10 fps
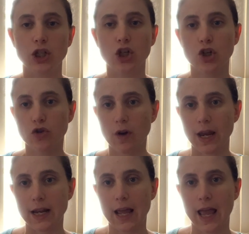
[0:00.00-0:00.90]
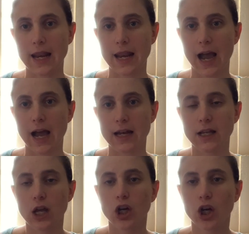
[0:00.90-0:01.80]
straight and not
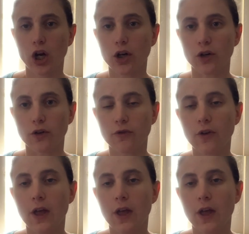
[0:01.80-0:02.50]
curve.